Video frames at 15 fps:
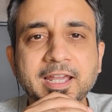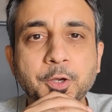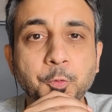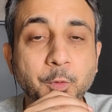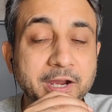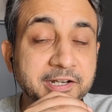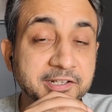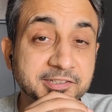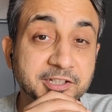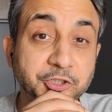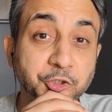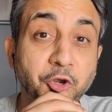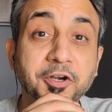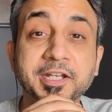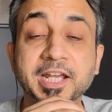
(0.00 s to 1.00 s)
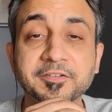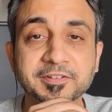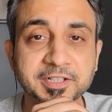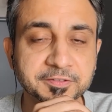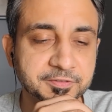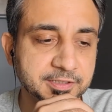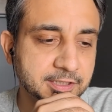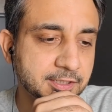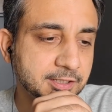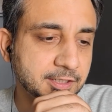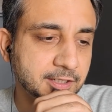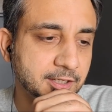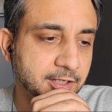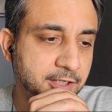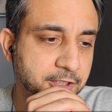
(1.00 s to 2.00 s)
Why does it not have NFC?
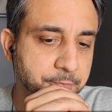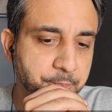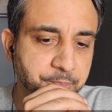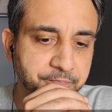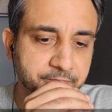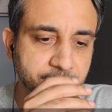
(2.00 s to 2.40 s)
I'll